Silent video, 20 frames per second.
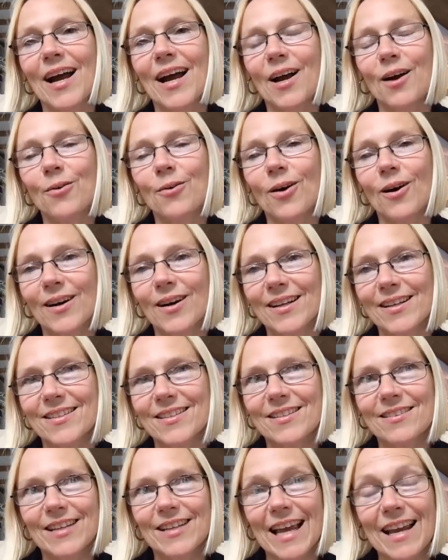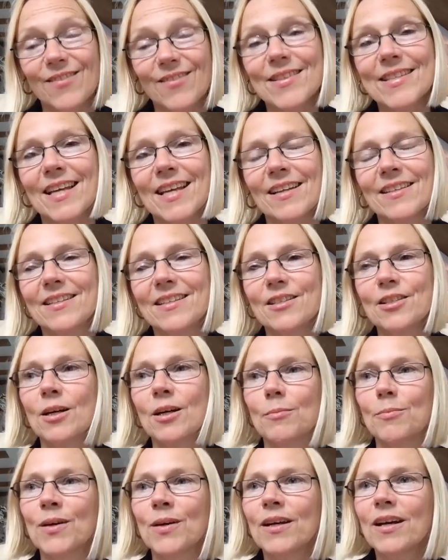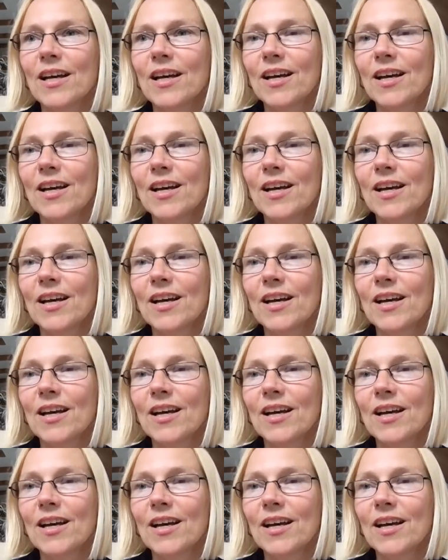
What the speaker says: how I'd kind of set it up.